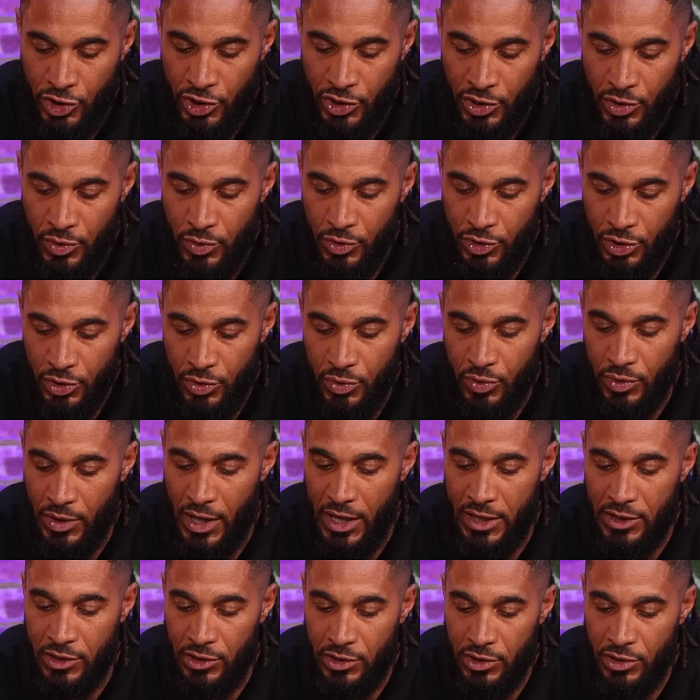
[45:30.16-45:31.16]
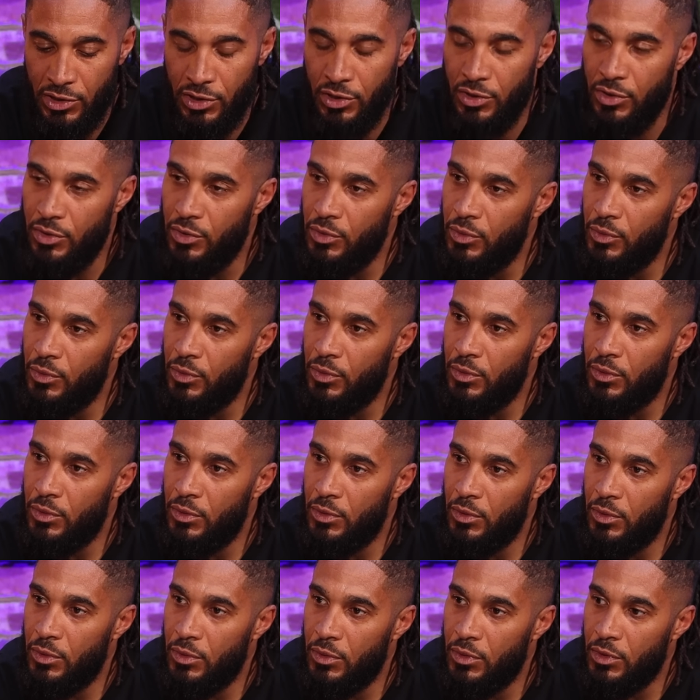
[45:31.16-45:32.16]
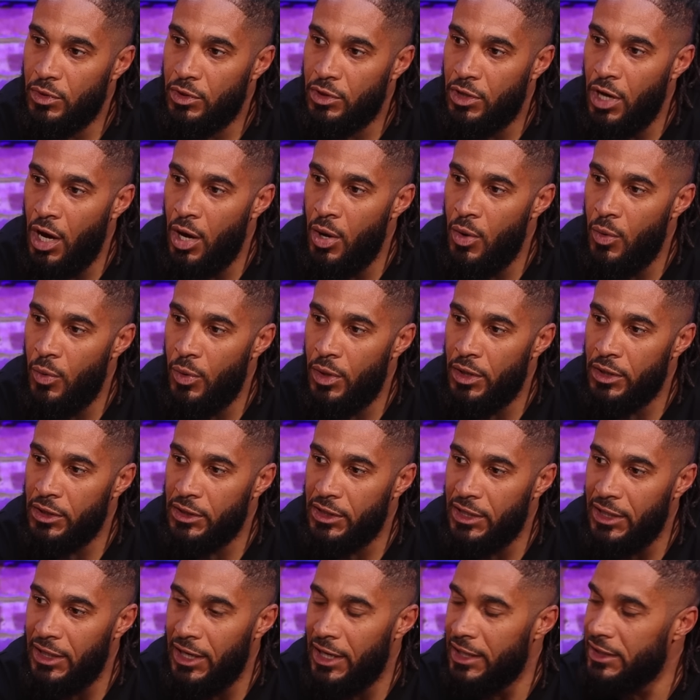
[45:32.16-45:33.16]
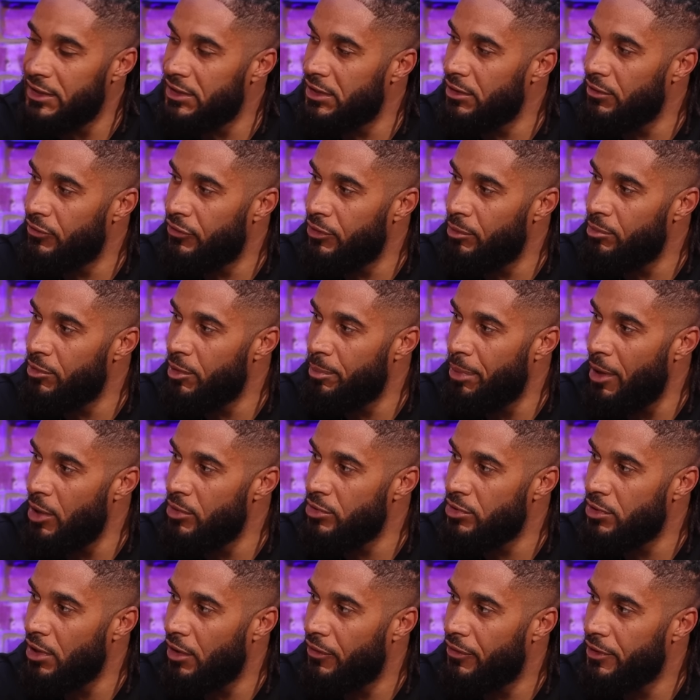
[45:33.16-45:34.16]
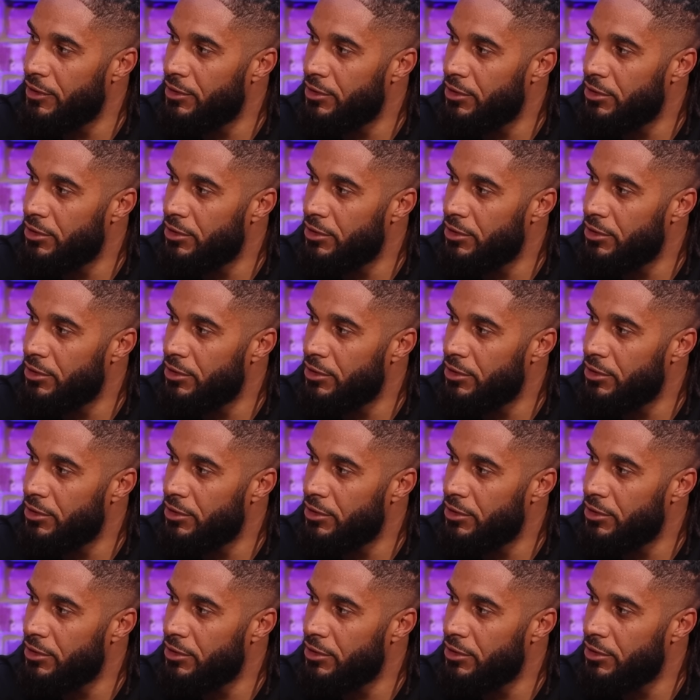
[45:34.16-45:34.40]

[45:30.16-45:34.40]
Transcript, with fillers: What do you do then? Do you go and collect it from the post